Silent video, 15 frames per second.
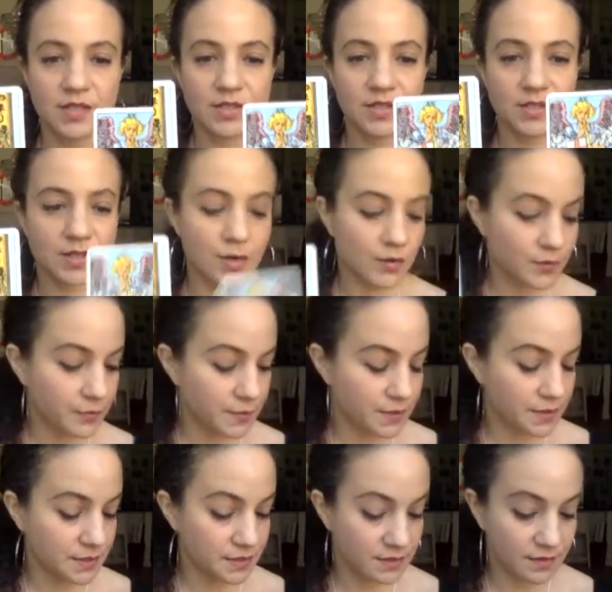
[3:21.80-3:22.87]
So if we
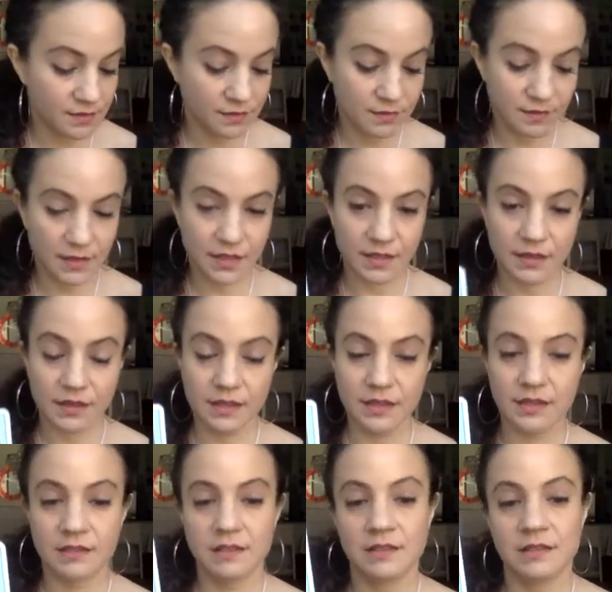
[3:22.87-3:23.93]
start with
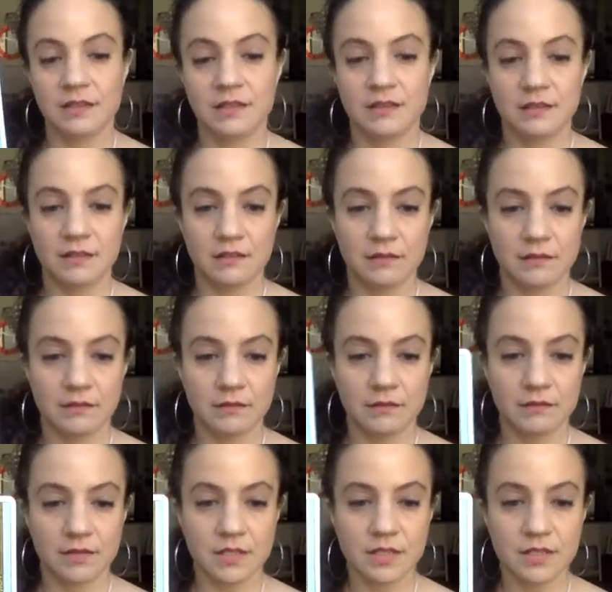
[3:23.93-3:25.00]

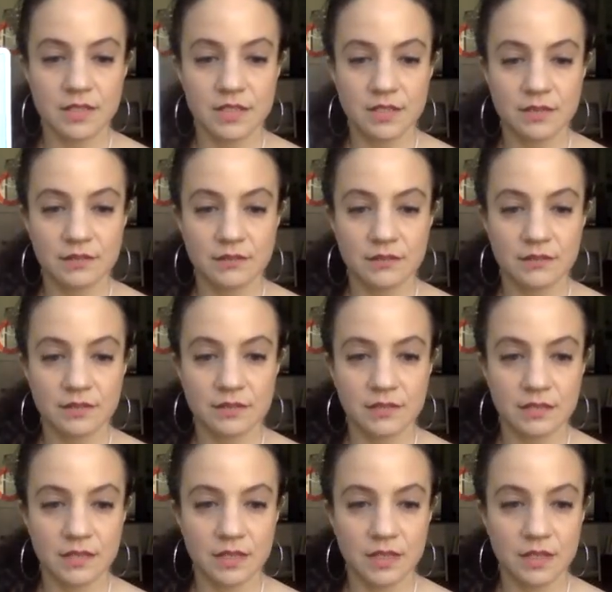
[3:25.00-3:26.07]
what is known,
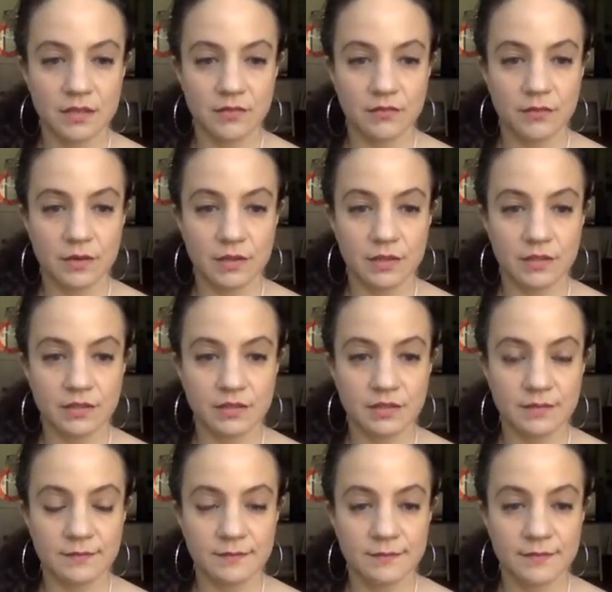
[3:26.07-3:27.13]
the King of
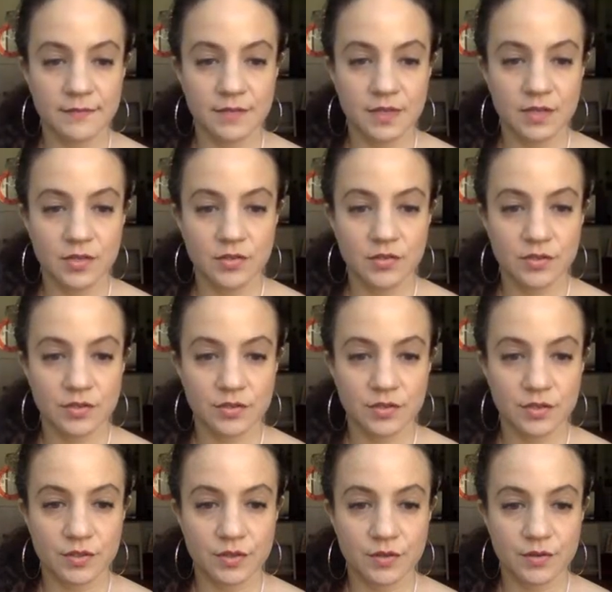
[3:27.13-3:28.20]
Wands.
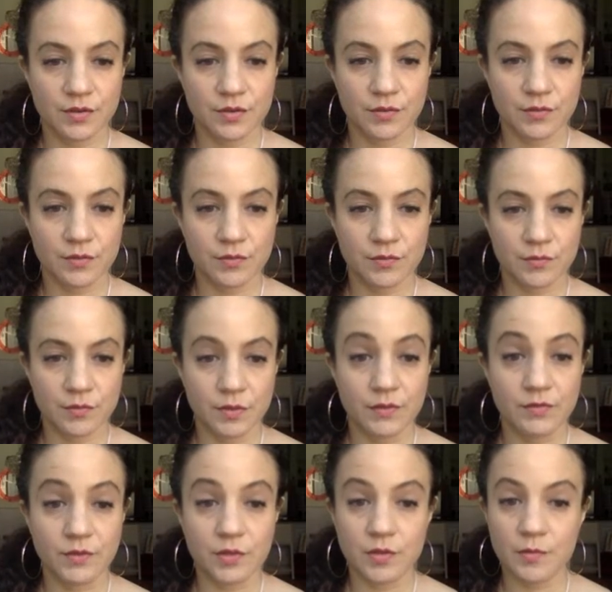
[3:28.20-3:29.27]
So
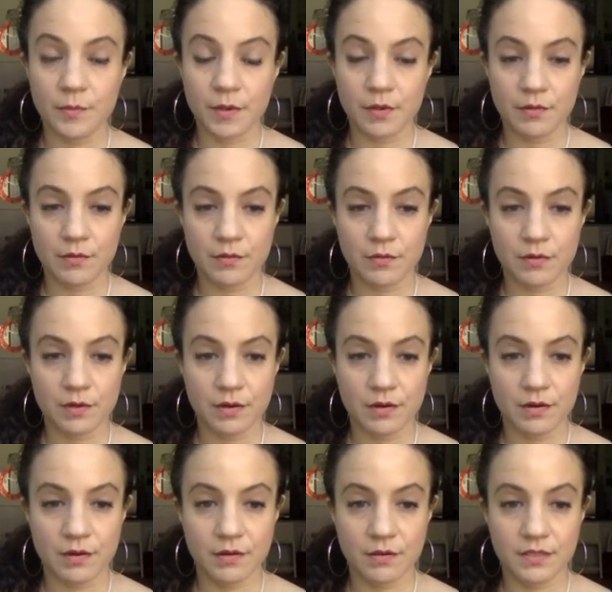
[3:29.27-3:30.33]
if you know about Court
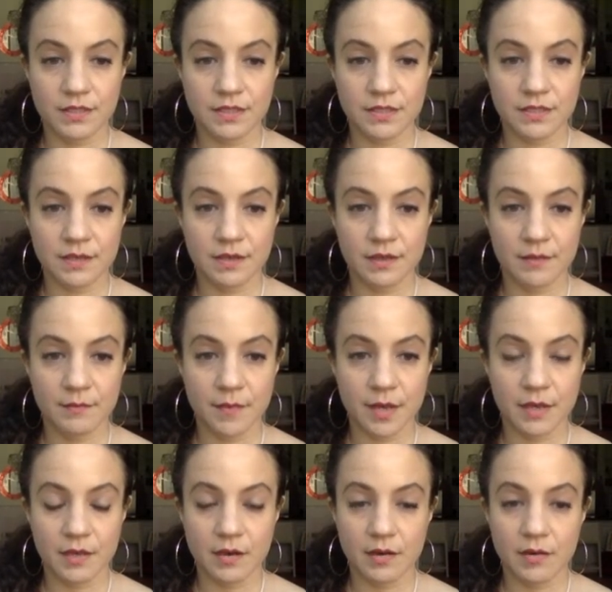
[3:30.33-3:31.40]
cards,
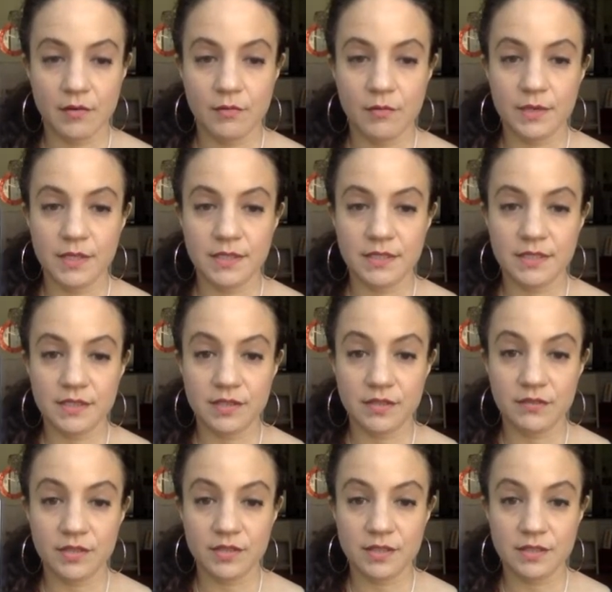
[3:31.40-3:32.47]
I always think
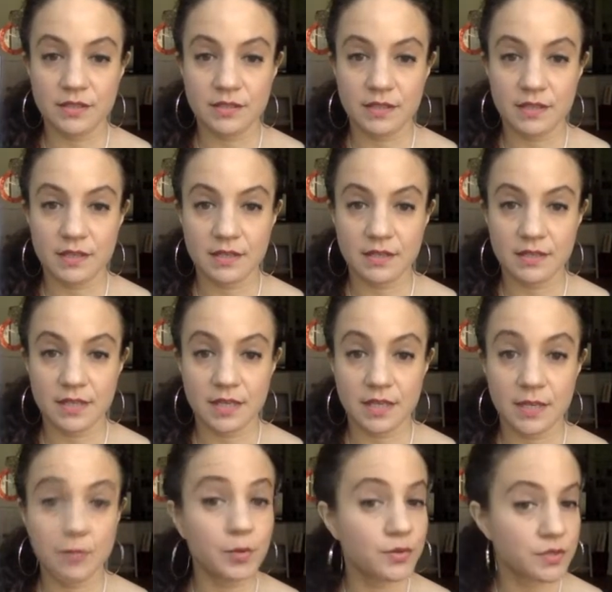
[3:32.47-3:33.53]
of this as
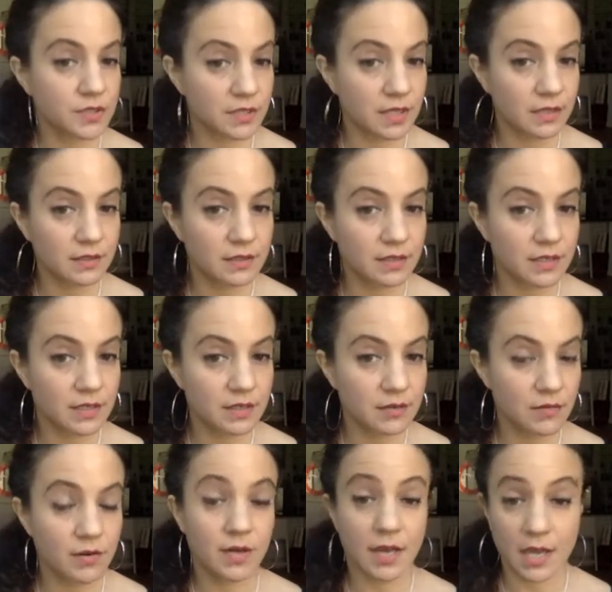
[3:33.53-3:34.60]
a personality
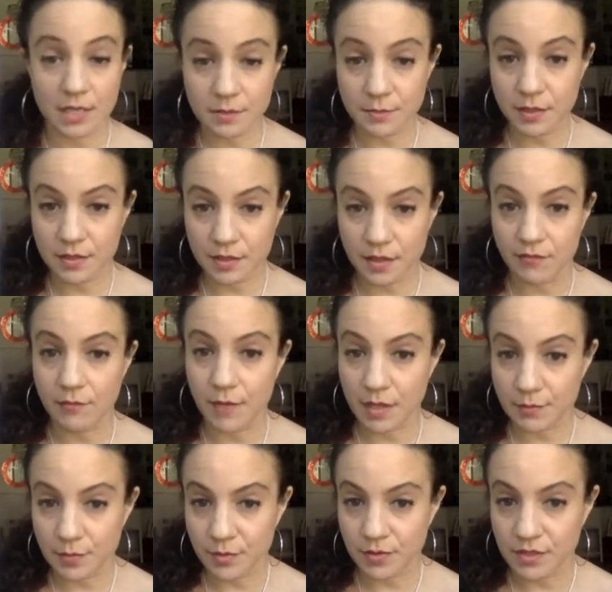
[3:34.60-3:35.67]
or an aspect of
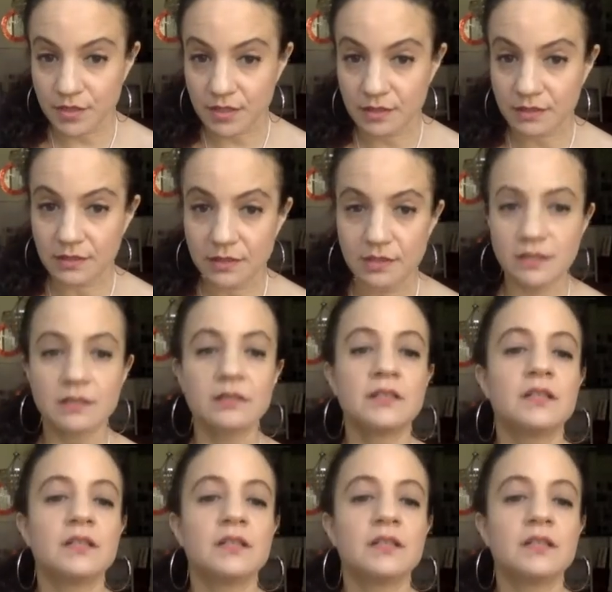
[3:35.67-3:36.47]
my personality,